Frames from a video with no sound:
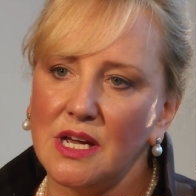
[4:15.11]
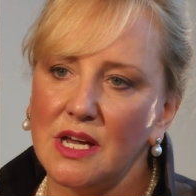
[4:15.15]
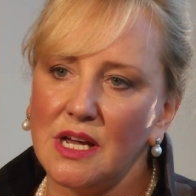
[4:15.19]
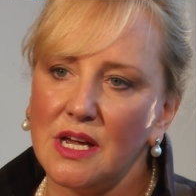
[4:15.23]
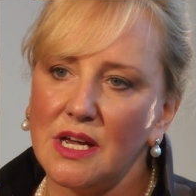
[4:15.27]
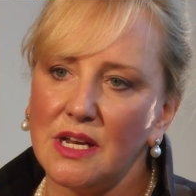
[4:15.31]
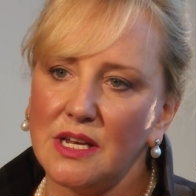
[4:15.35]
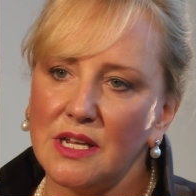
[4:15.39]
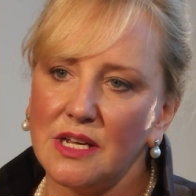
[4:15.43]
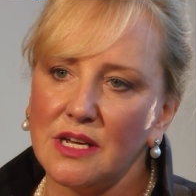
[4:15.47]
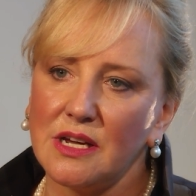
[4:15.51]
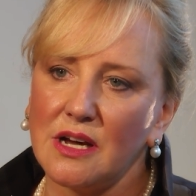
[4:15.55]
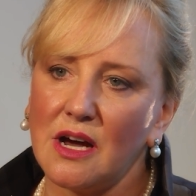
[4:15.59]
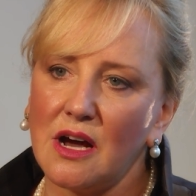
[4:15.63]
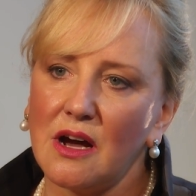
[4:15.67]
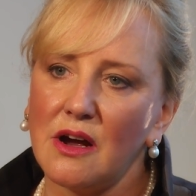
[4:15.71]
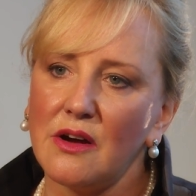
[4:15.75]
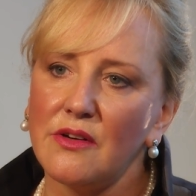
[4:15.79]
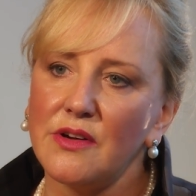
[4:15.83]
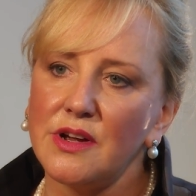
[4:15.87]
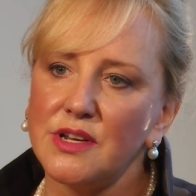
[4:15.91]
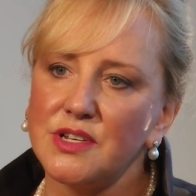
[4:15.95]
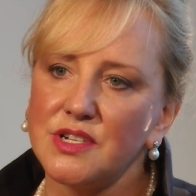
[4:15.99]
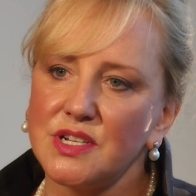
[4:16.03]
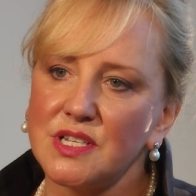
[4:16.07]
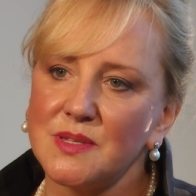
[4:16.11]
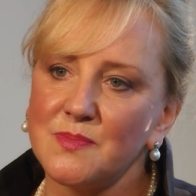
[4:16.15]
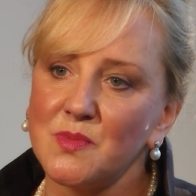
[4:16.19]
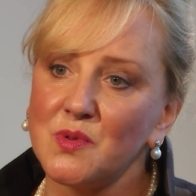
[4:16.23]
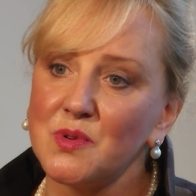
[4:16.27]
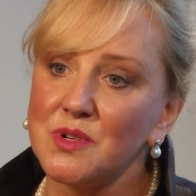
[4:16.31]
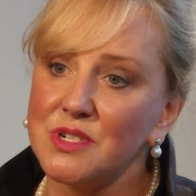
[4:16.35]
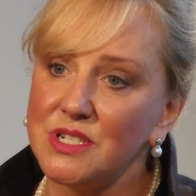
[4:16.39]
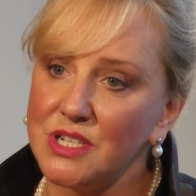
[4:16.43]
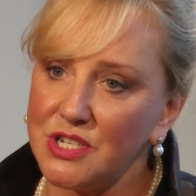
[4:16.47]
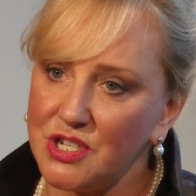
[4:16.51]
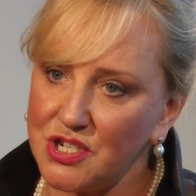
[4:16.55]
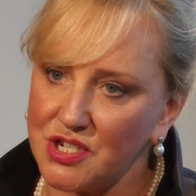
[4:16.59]
it encourages
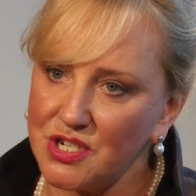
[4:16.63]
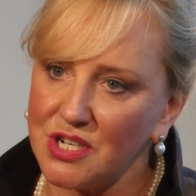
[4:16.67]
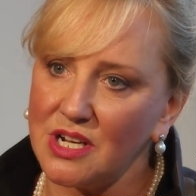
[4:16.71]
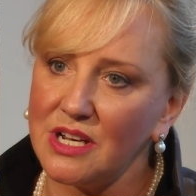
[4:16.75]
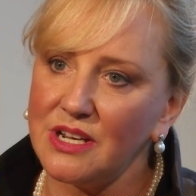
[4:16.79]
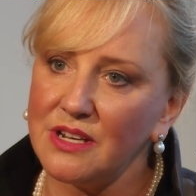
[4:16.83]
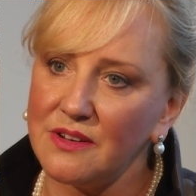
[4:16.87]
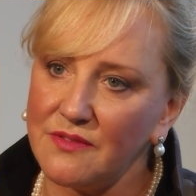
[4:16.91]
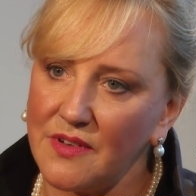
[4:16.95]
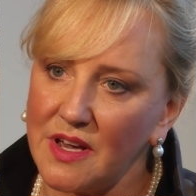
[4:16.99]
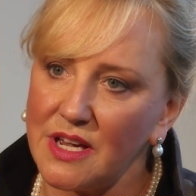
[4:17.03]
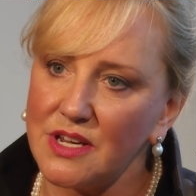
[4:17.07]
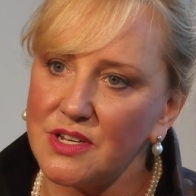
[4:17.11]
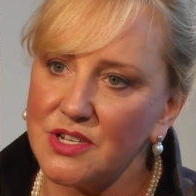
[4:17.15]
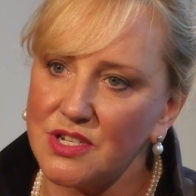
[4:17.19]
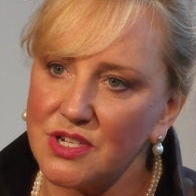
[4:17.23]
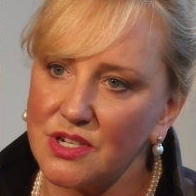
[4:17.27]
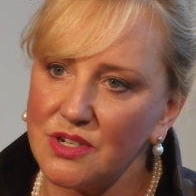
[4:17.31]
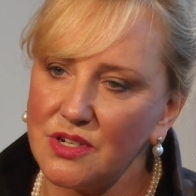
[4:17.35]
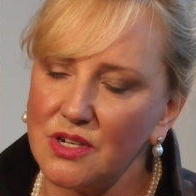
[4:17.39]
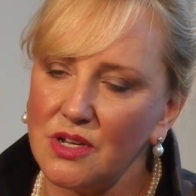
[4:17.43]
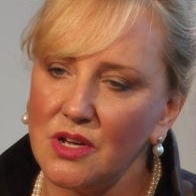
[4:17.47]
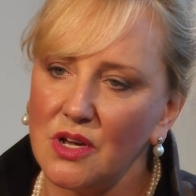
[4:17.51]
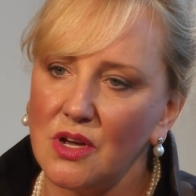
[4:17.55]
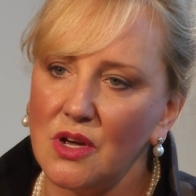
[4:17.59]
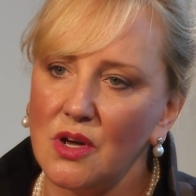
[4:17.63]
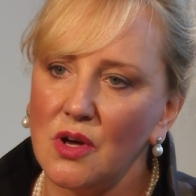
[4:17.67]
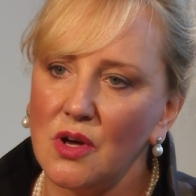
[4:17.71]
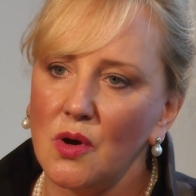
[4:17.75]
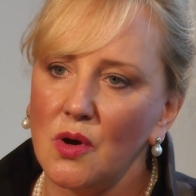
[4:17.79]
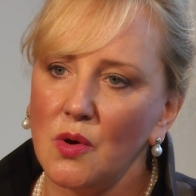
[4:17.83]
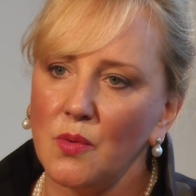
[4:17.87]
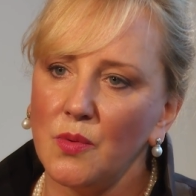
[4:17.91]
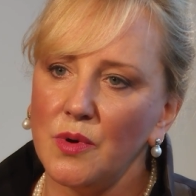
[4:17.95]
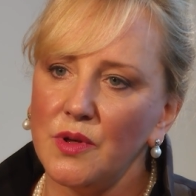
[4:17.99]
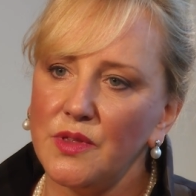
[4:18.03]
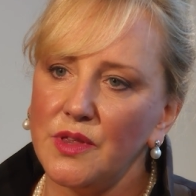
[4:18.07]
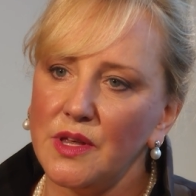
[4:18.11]
more digital innovation
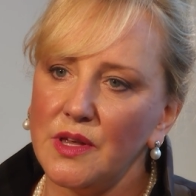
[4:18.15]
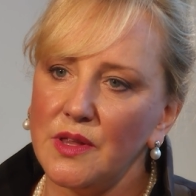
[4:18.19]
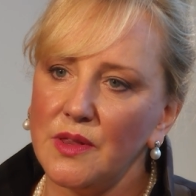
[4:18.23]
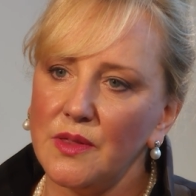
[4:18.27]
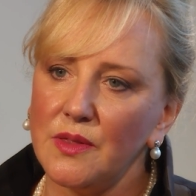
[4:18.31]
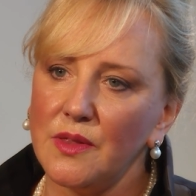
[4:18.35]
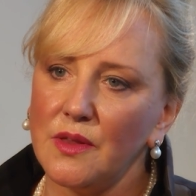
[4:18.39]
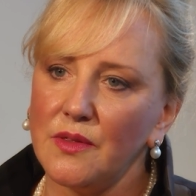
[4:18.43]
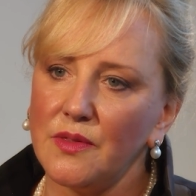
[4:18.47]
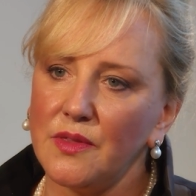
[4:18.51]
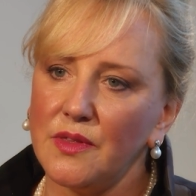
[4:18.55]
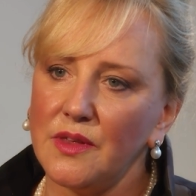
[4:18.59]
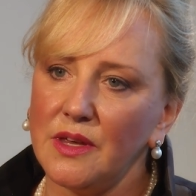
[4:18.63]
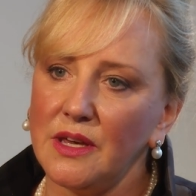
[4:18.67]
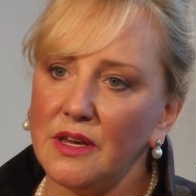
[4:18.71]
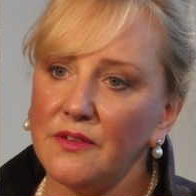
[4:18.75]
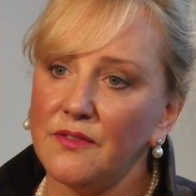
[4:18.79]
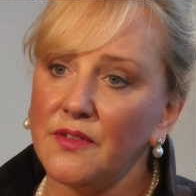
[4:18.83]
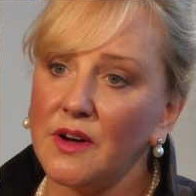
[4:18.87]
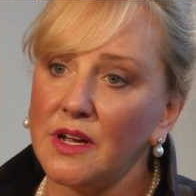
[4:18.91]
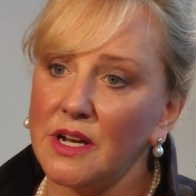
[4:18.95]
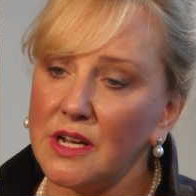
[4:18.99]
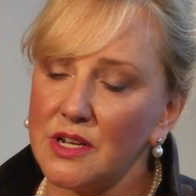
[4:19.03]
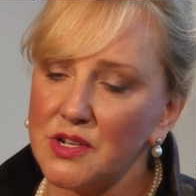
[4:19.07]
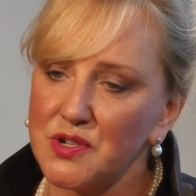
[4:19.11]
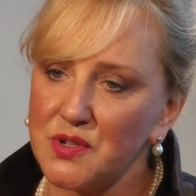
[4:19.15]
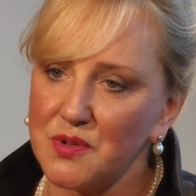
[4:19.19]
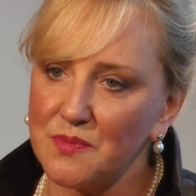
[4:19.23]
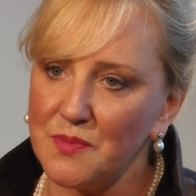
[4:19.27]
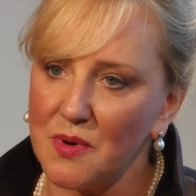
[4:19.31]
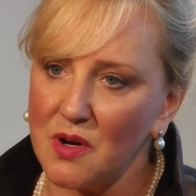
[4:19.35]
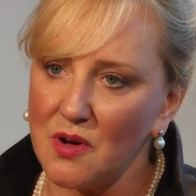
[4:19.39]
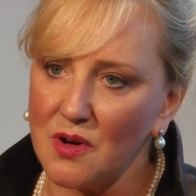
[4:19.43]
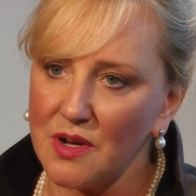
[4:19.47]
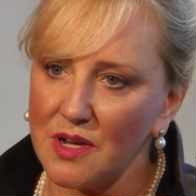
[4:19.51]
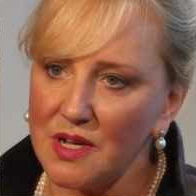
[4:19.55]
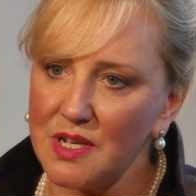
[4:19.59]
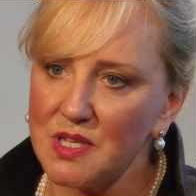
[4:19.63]
within the financial
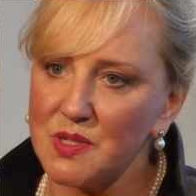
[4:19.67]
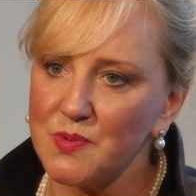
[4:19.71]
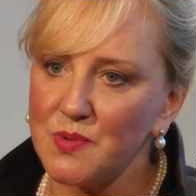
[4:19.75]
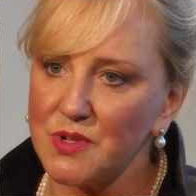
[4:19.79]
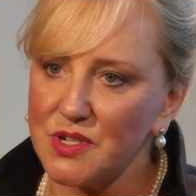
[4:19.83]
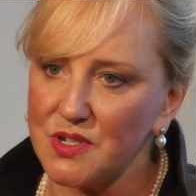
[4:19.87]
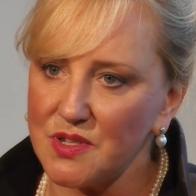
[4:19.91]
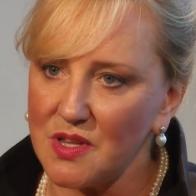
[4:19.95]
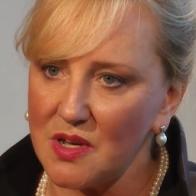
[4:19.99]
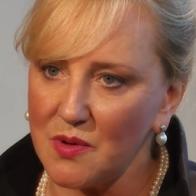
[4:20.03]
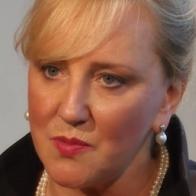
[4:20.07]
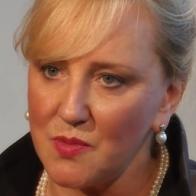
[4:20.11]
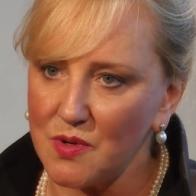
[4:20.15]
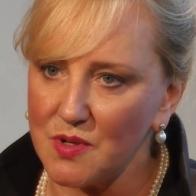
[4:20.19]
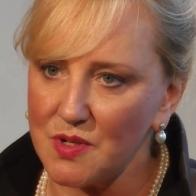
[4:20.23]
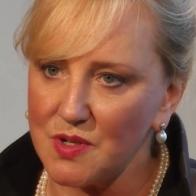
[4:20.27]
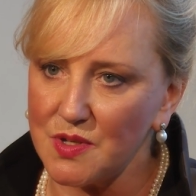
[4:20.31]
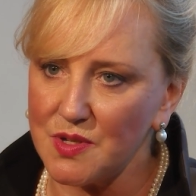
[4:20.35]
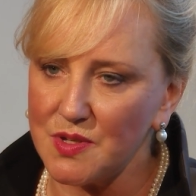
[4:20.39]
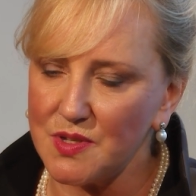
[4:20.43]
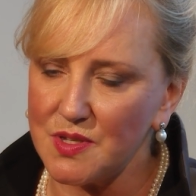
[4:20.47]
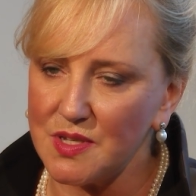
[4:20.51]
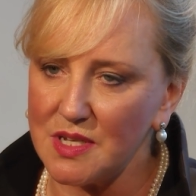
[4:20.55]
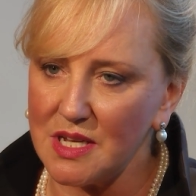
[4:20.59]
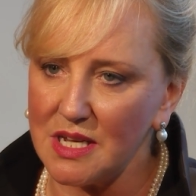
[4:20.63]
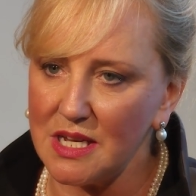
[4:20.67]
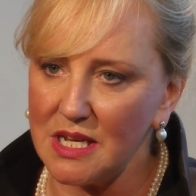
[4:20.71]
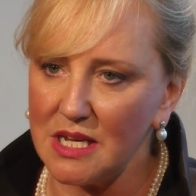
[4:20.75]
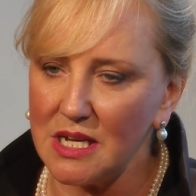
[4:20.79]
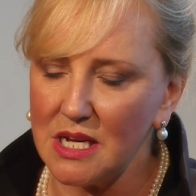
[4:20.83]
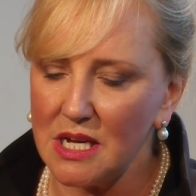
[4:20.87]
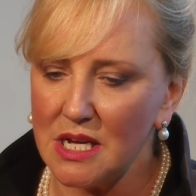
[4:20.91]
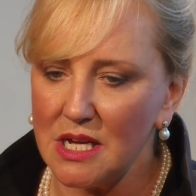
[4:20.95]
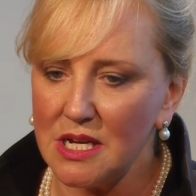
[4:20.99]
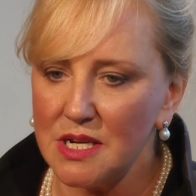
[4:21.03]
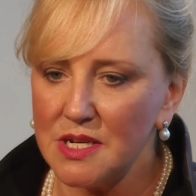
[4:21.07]
markets, which they want to see,